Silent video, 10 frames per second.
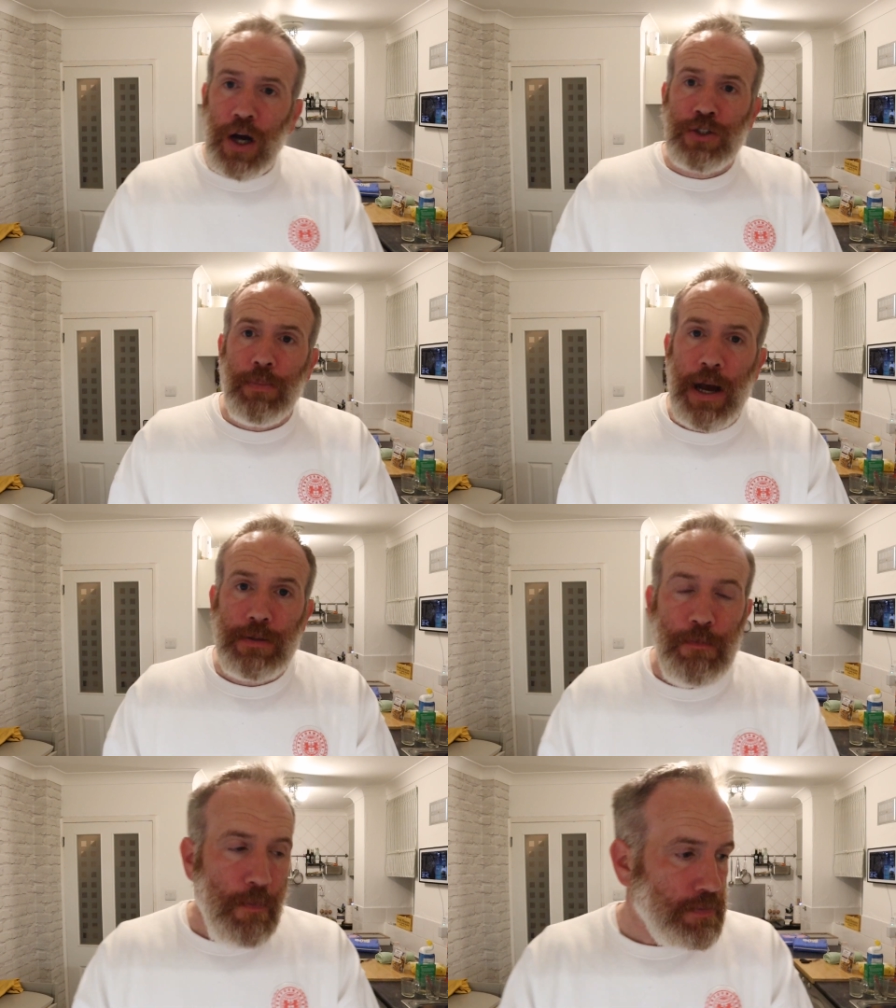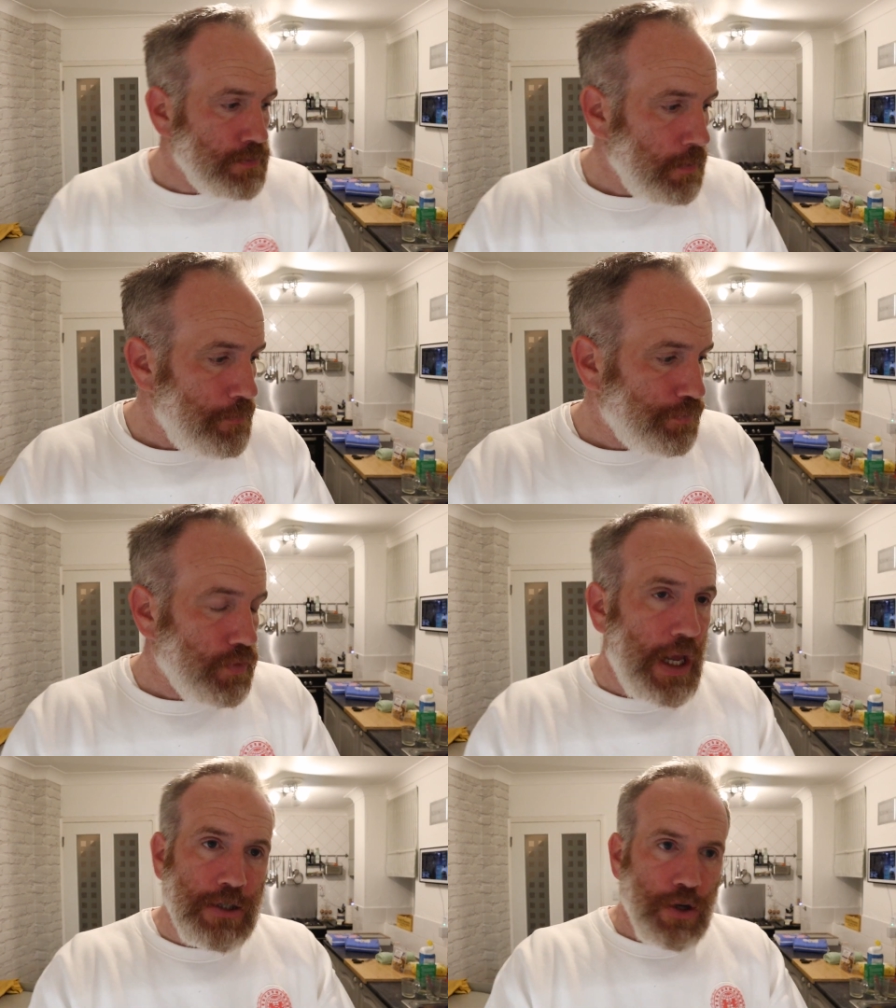Oh, it's not bad.
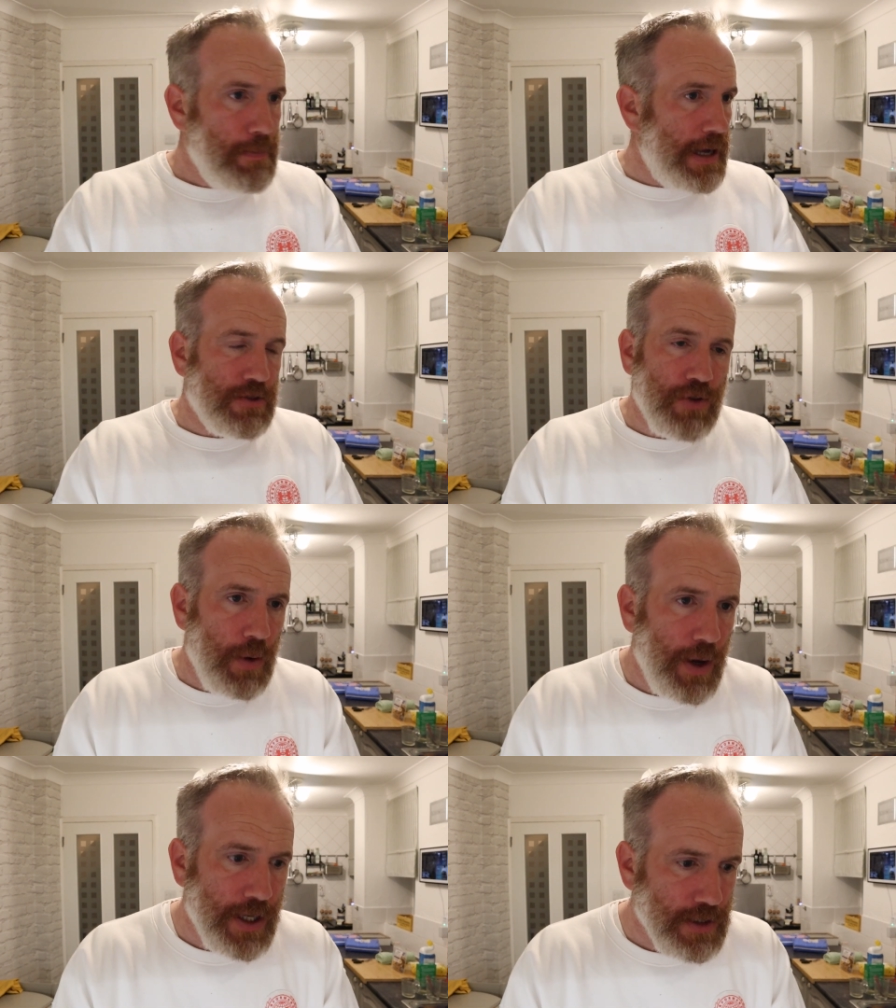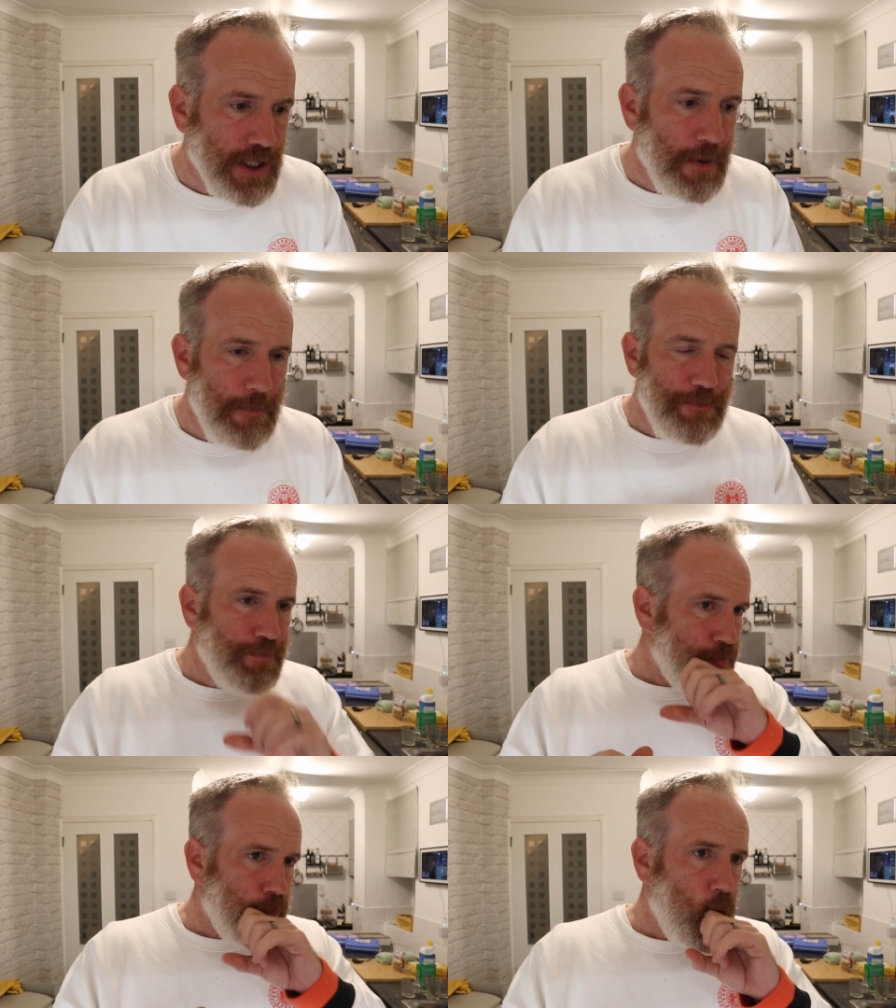Yeah, it's not bad. Straight away you can tell.
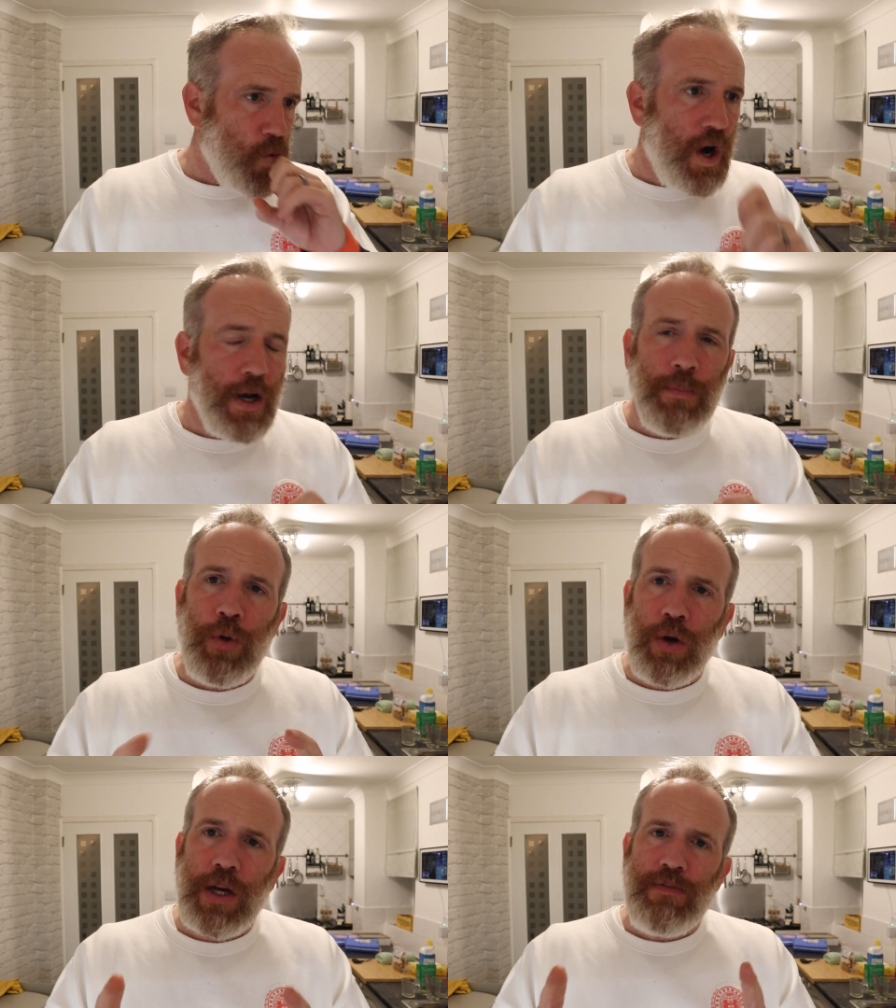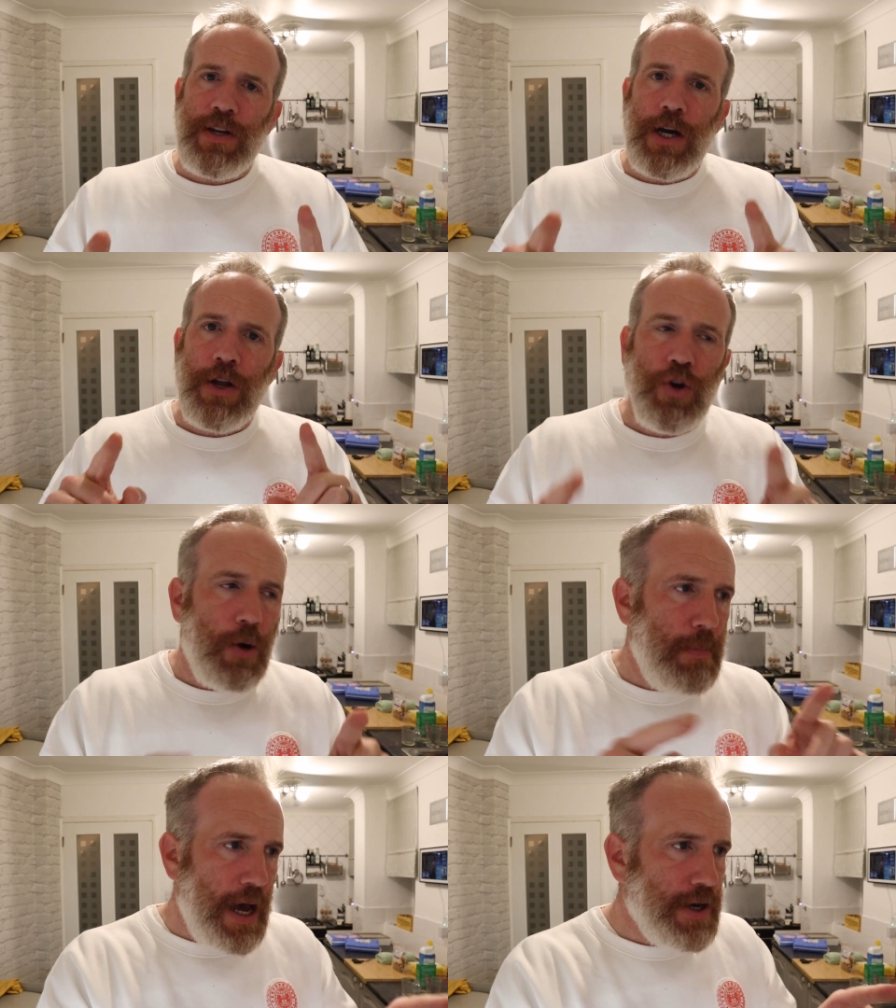Right, and I'm not giving it a
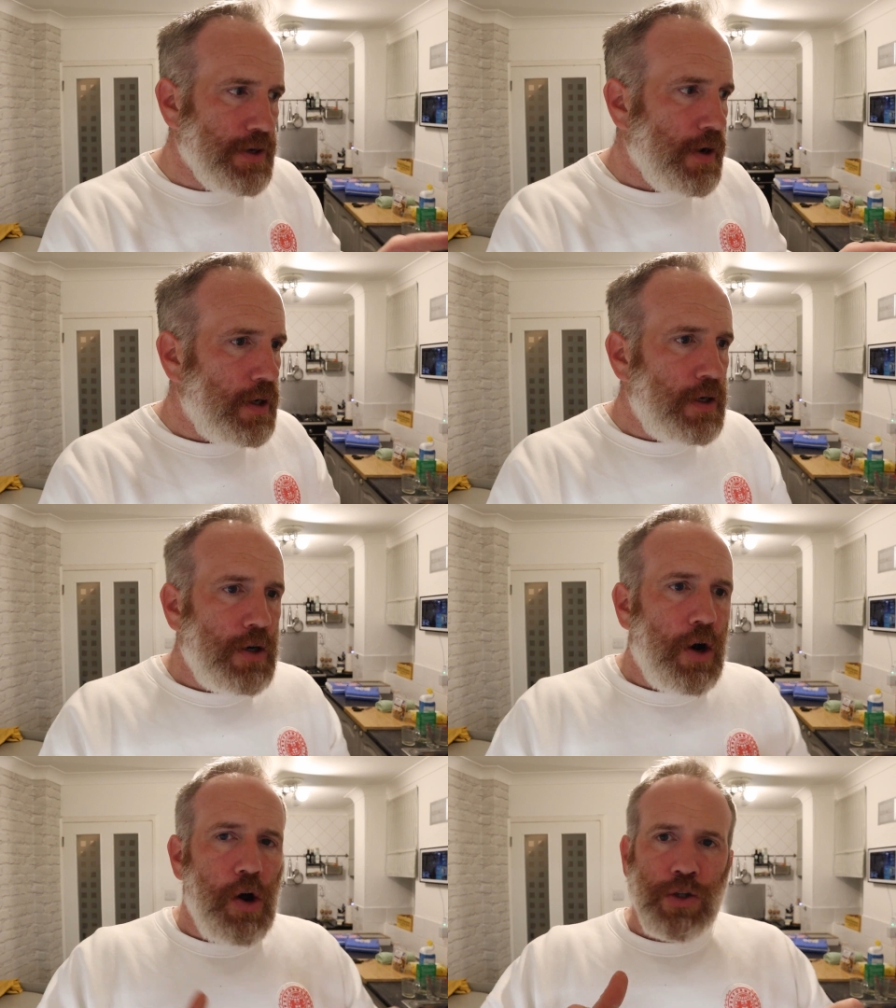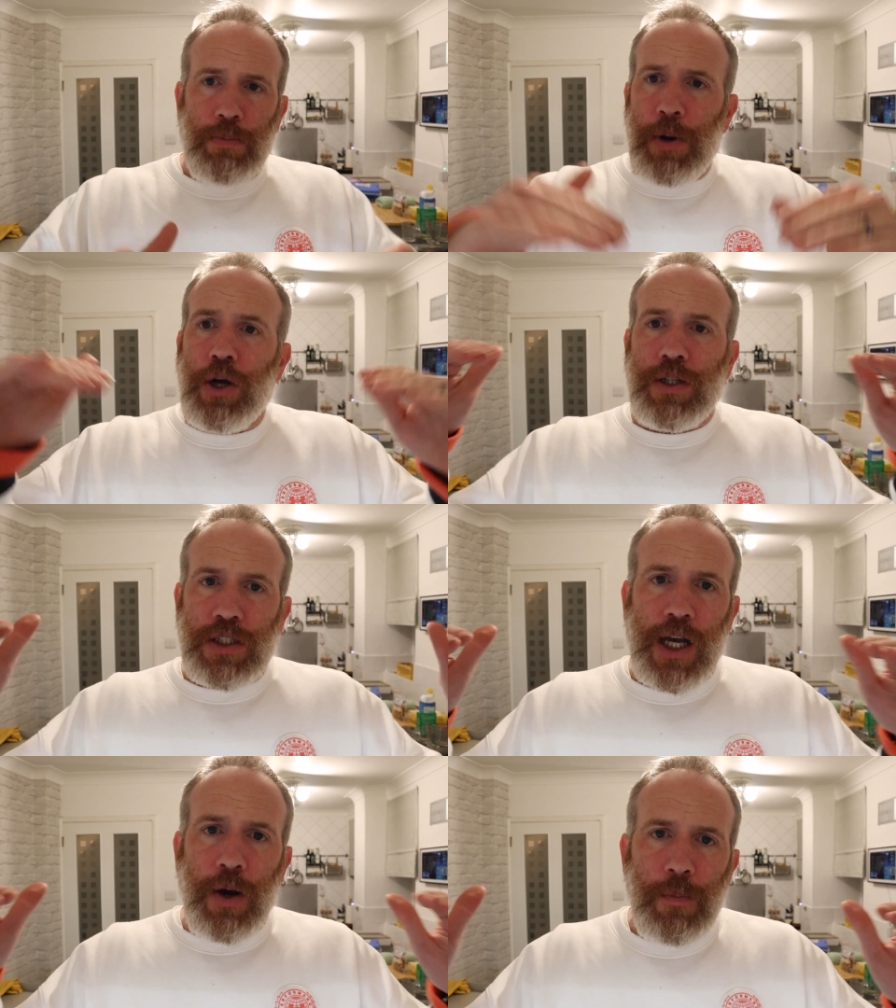not bad on the burger
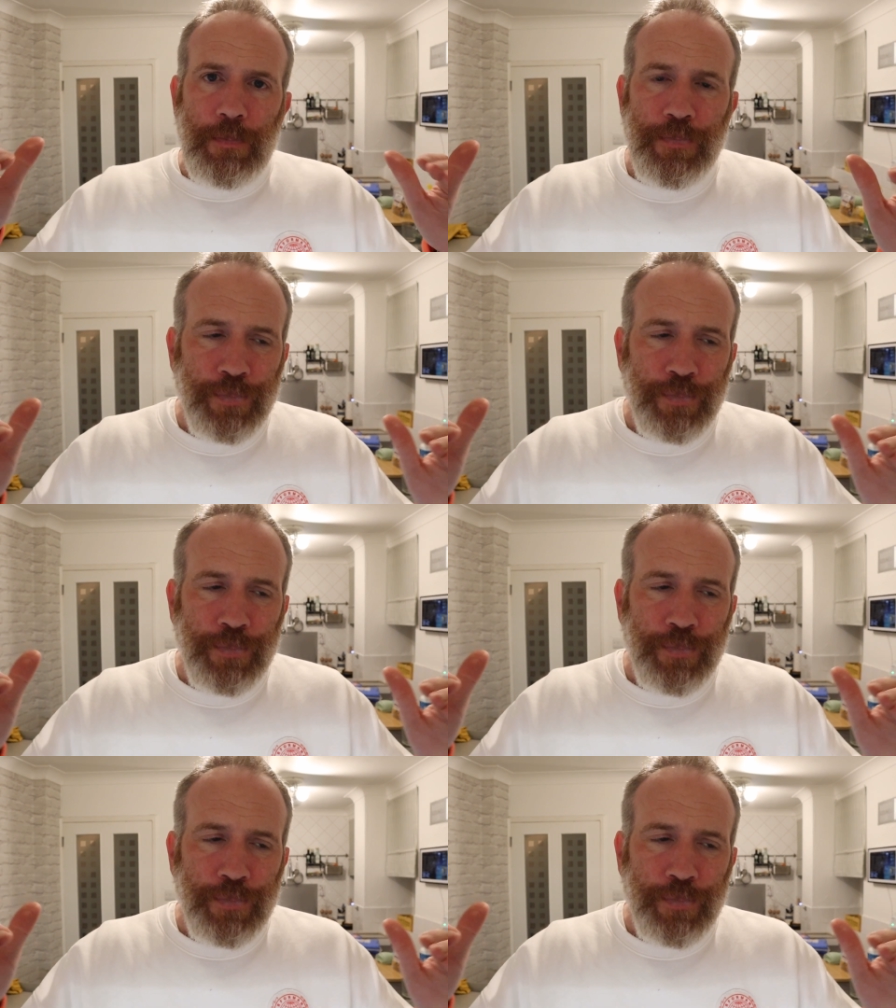scale,